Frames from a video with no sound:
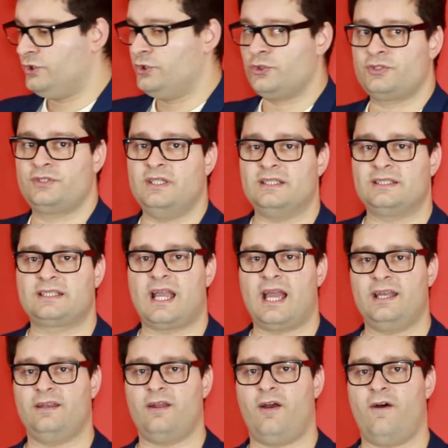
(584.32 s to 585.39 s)
use this
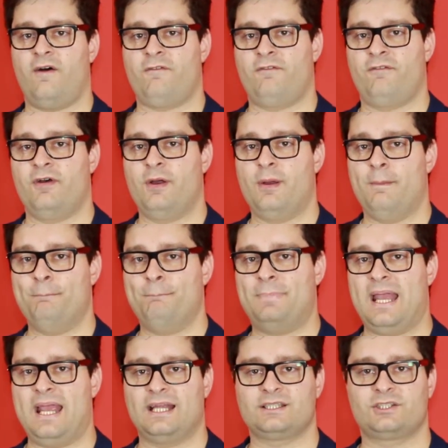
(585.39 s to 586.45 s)
kind of
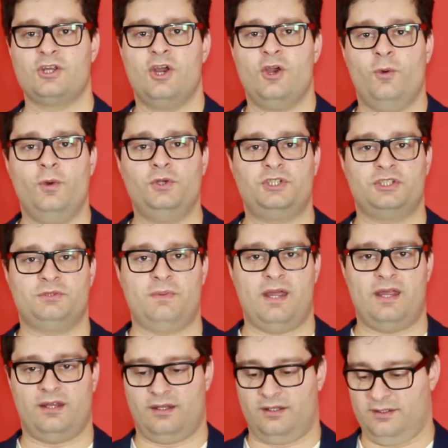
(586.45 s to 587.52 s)
bags which is
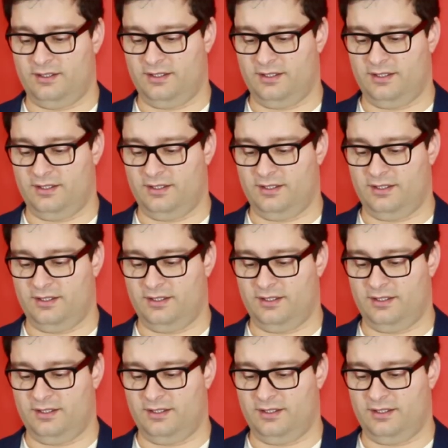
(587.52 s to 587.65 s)
made